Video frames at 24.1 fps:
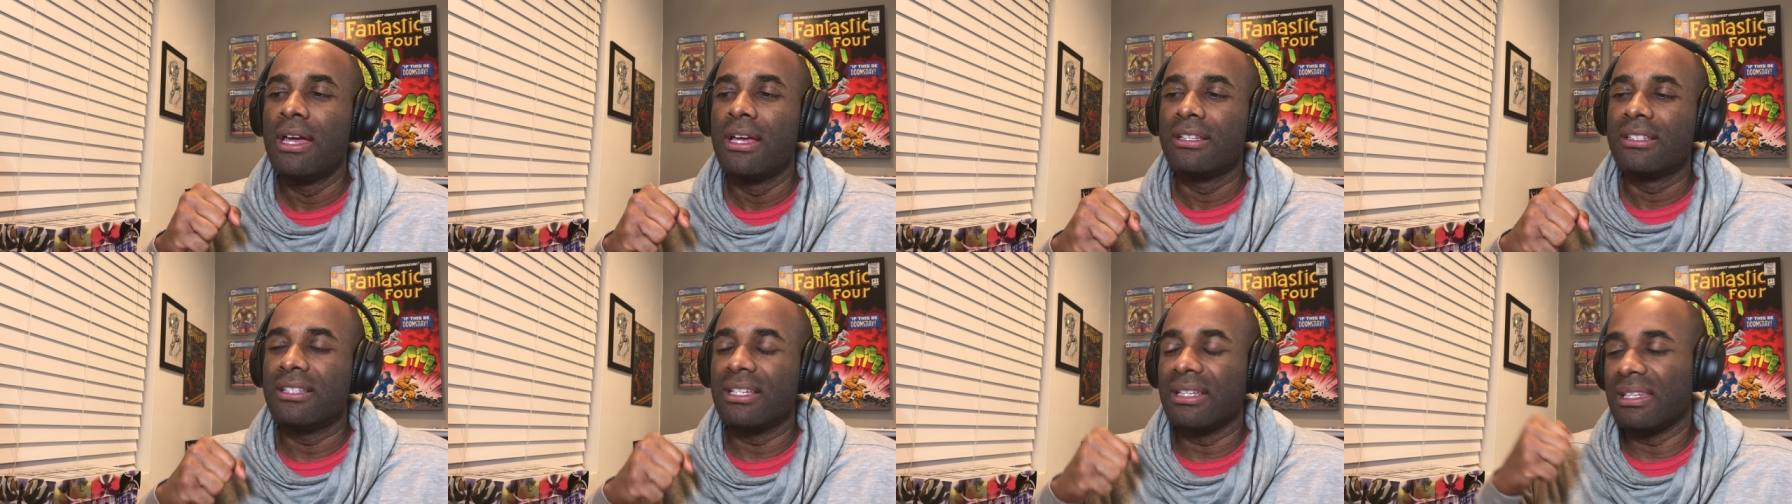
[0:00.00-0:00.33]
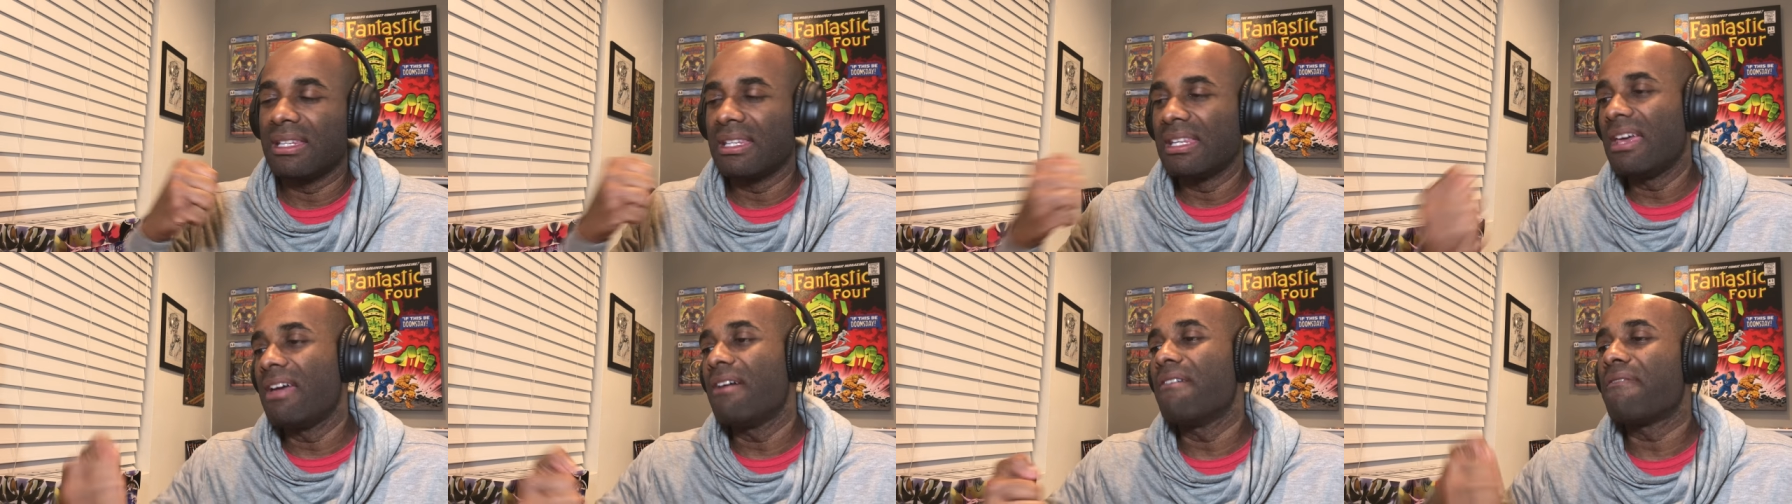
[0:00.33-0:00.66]
to
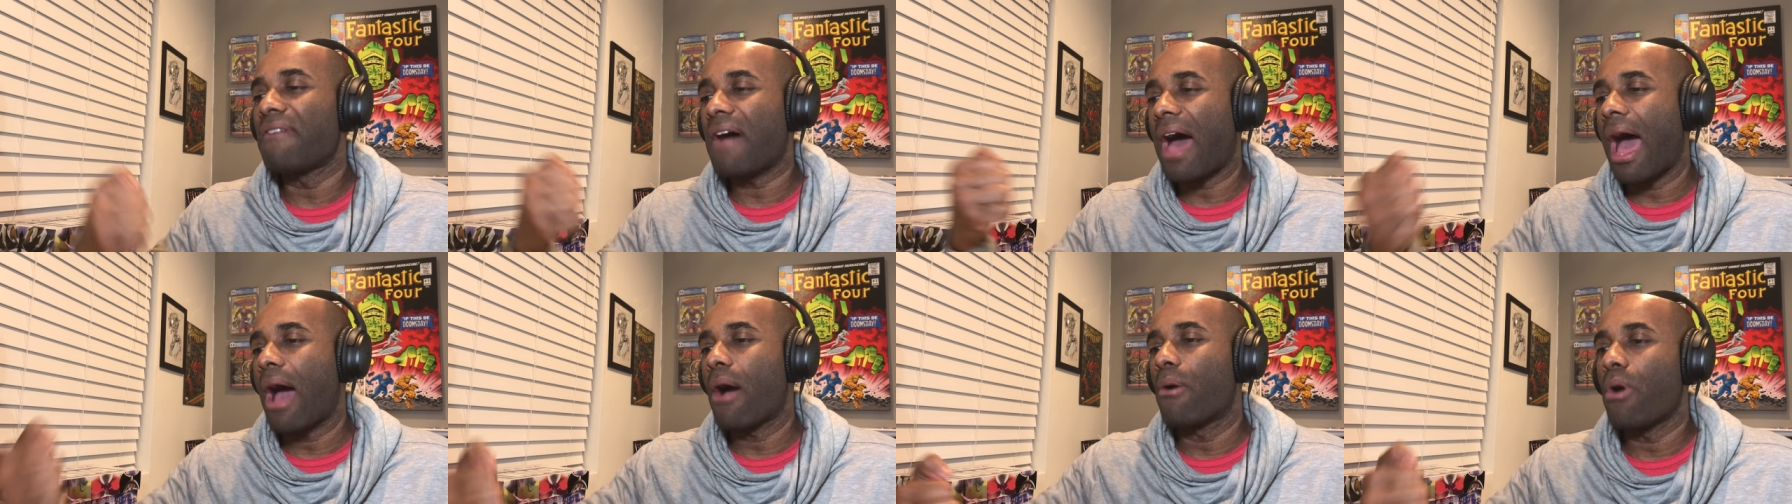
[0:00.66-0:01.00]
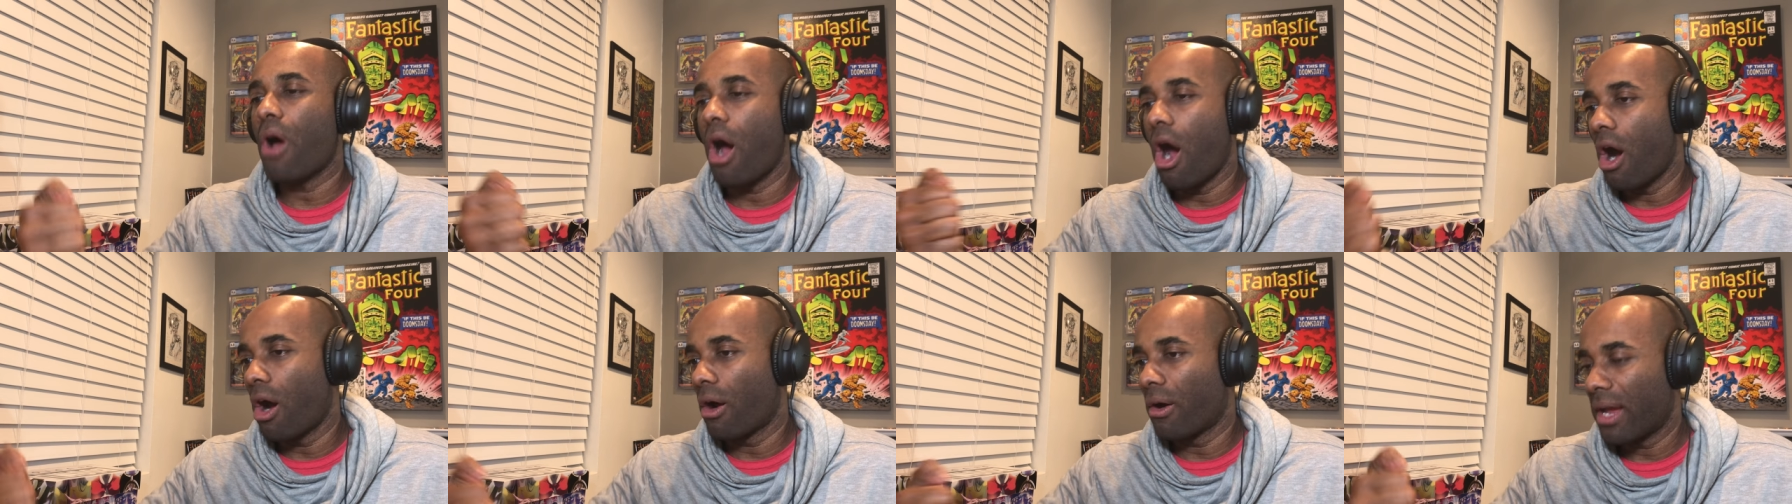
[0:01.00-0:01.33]
live
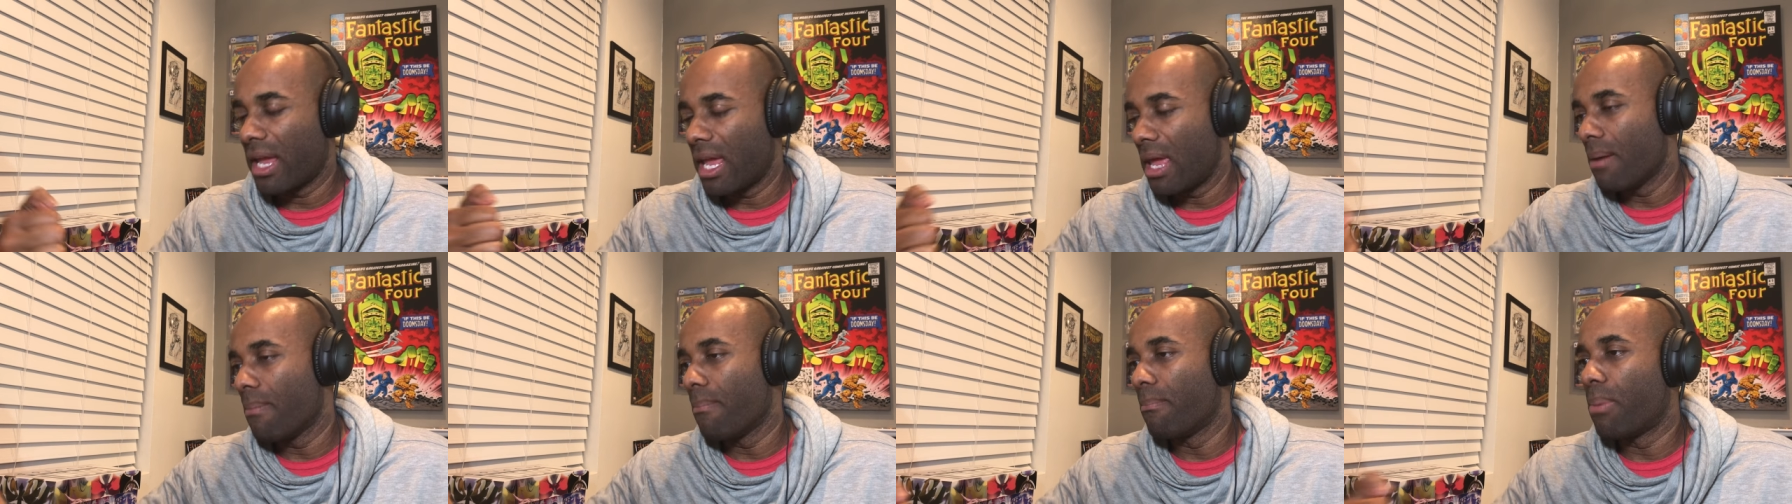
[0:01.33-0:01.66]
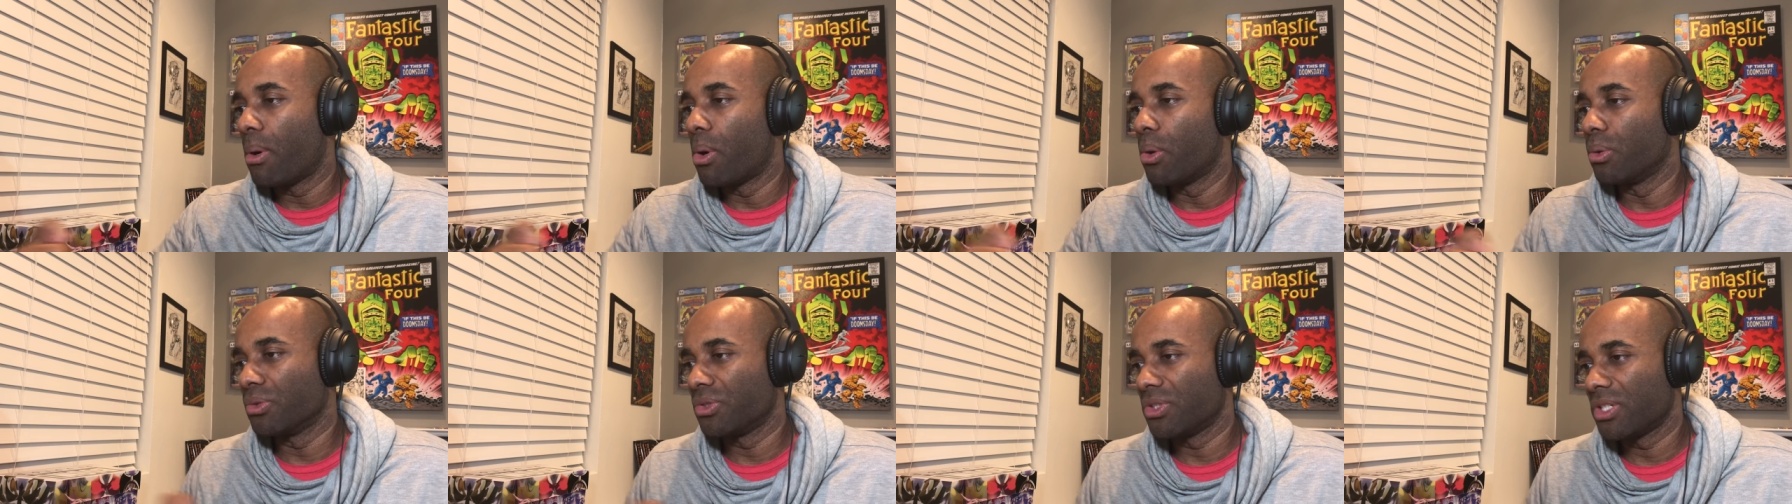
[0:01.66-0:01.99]
out our
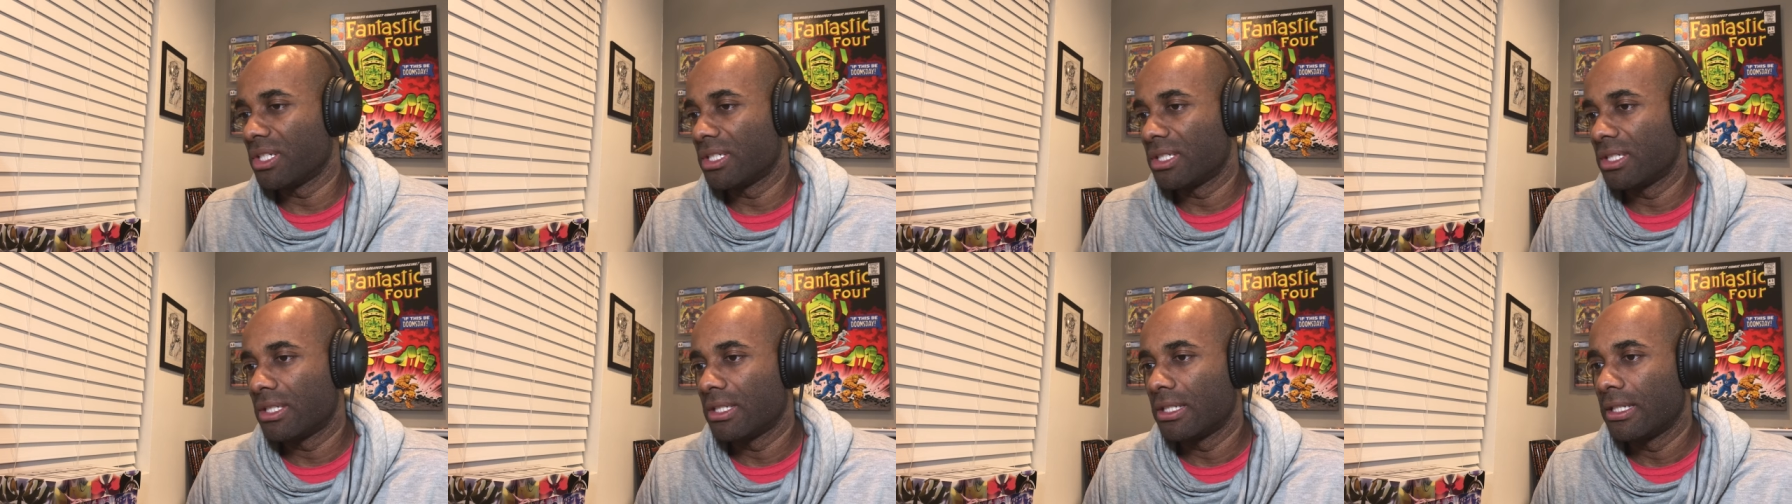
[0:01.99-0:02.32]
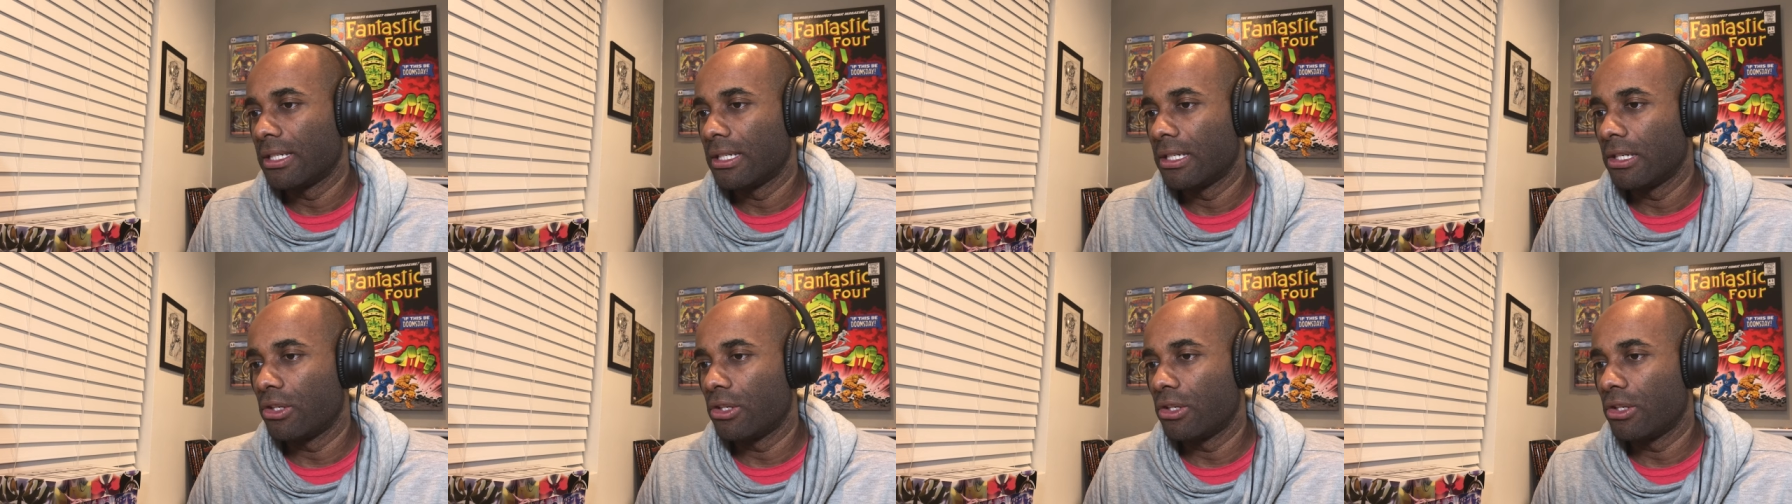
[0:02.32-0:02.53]
impulses.